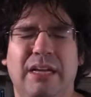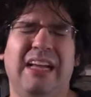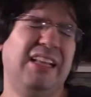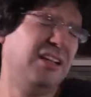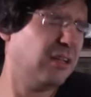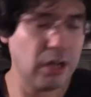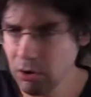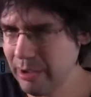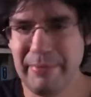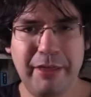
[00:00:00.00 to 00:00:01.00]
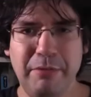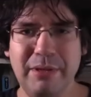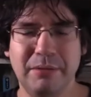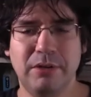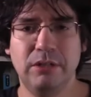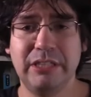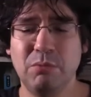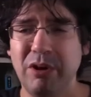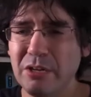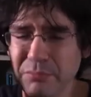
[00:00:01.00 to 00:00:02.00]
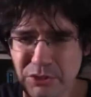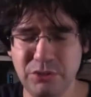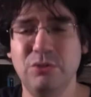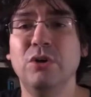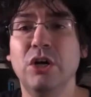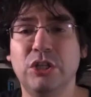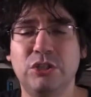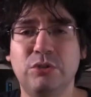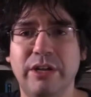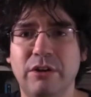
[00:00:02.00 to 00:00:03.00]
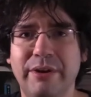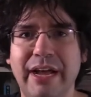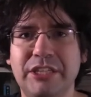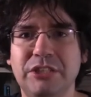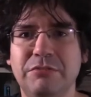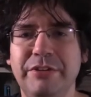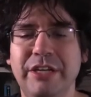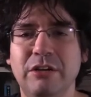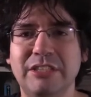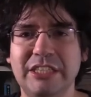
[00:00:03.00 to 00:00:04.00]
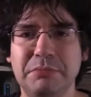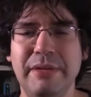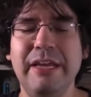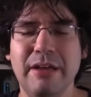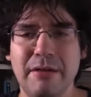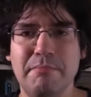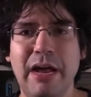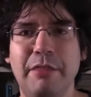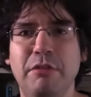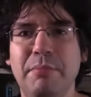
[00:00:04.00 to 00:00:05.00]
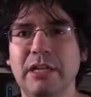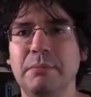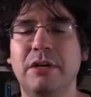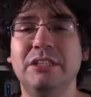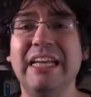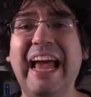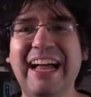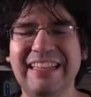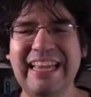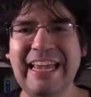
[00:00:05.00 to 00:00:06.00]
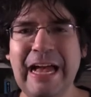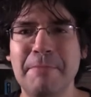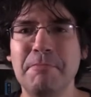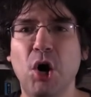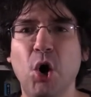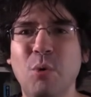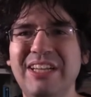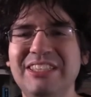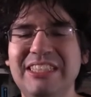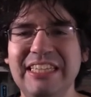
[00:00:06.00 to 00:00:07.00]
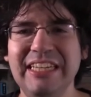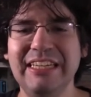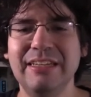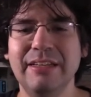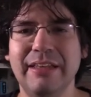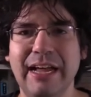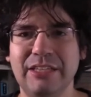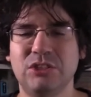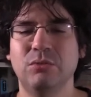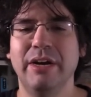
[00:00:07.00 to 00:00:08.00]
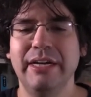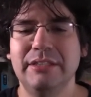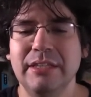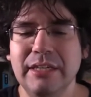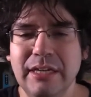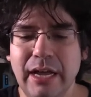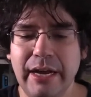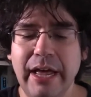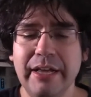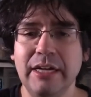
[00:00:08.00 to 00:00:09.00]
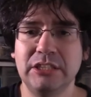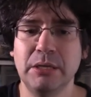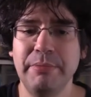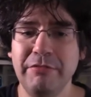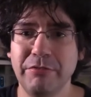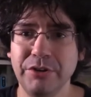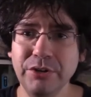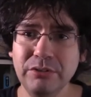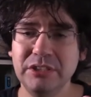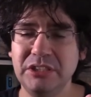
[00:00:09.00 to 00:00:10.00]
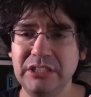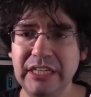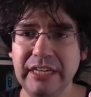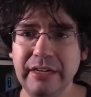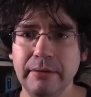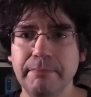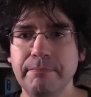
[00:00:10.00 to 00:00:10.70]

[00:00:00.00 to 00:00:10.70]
Hello, I'm Matthew Belamont, and welcome to Trailer Reaction Video. That's me, Matthew Belamont, L-A-M-O-N-T. That's right. And I got something for you to see.